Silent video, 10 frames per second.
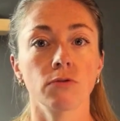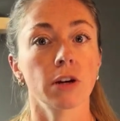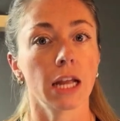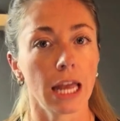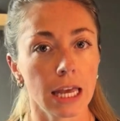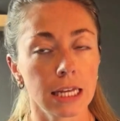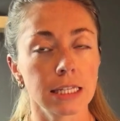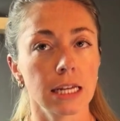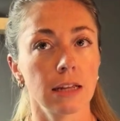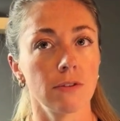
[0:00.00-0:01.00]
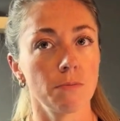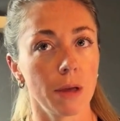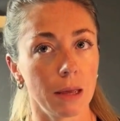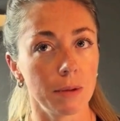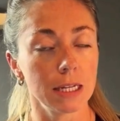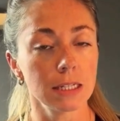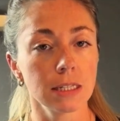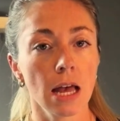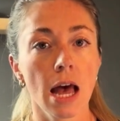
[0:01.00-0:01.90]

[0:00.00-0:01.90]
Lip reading: for kids and even babies,